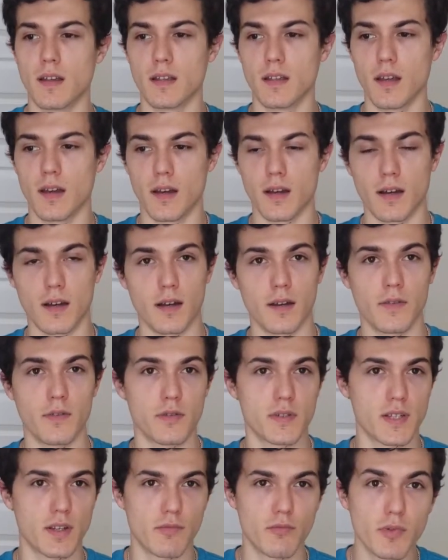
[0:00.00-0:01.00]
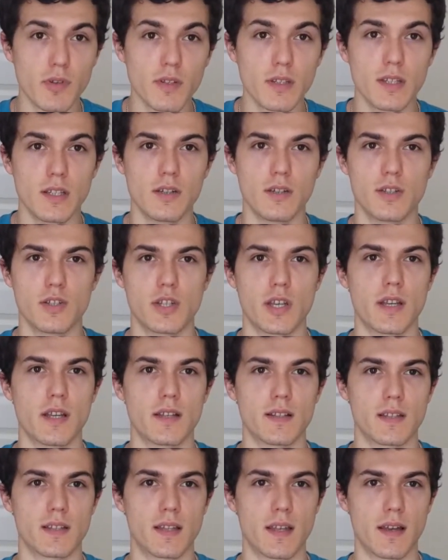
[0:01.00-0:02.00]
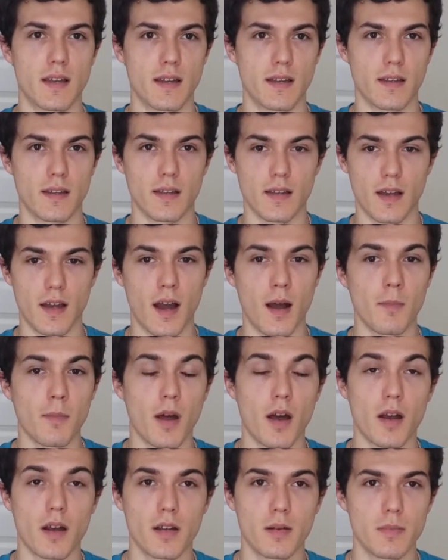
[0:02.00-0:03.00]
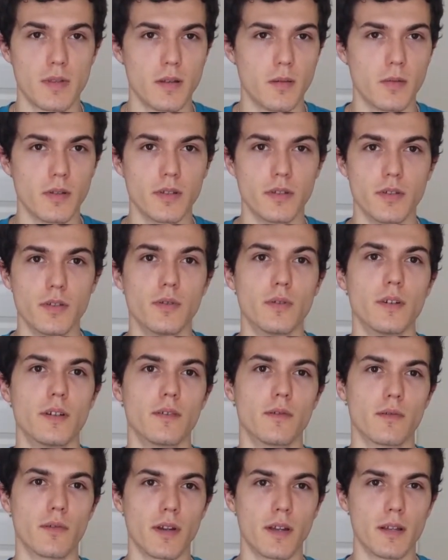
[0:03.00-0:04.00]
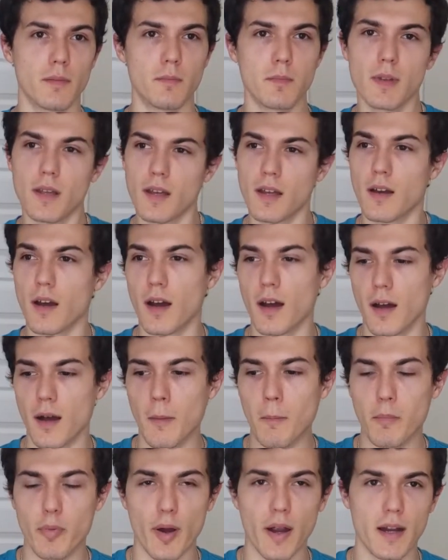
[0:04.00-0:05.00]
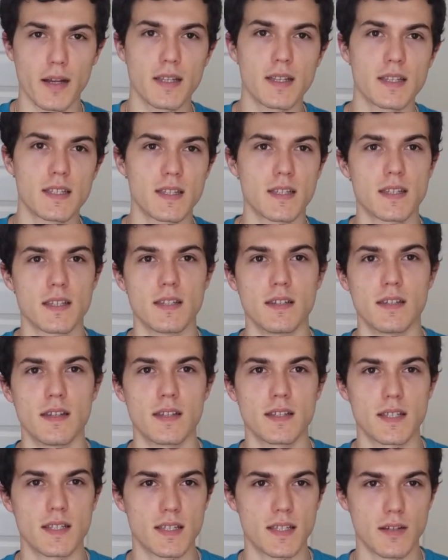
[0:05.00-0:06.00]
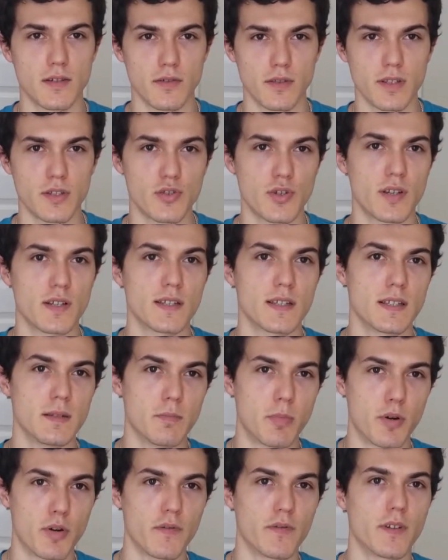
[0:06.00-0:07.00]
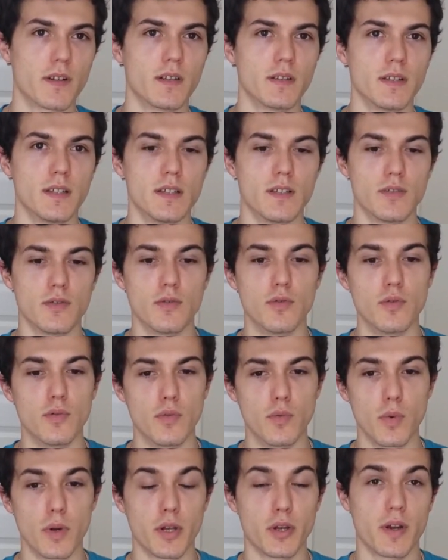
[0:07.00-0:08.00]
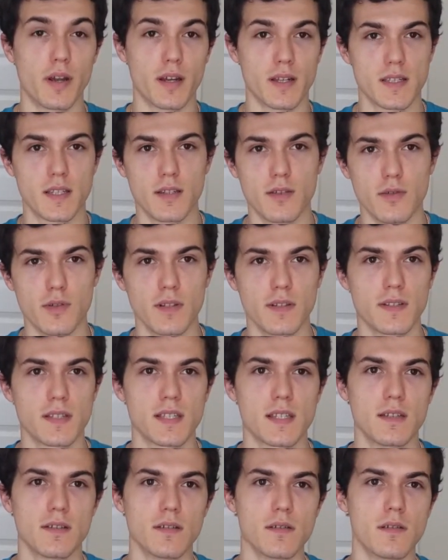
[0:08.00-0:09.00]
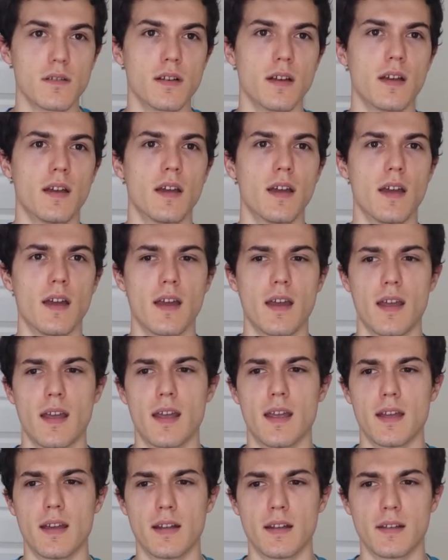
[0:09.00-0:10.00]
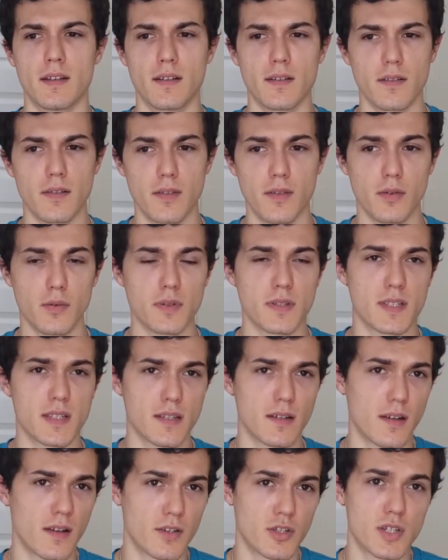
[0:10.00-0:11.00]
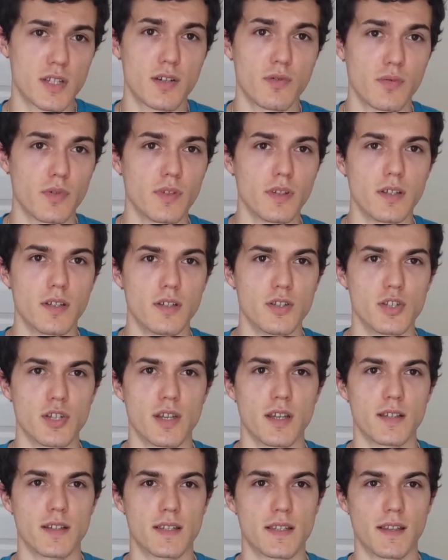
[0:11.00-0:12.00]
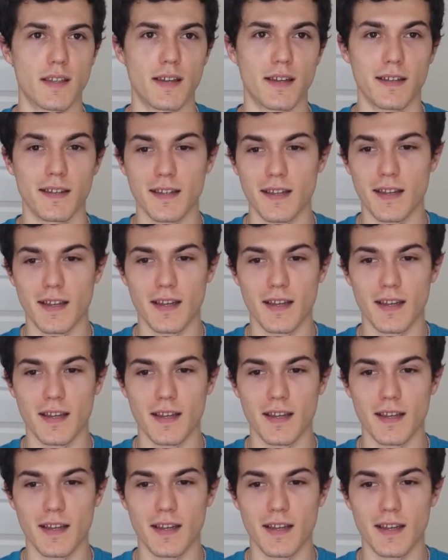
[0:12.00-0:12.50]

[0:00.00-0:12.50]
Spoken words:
there's a really good chance that I'm not going to be able to do it, right? Practice doesn't necessarily translate perfectly to when you're executing the skill, and there was just a really good chance that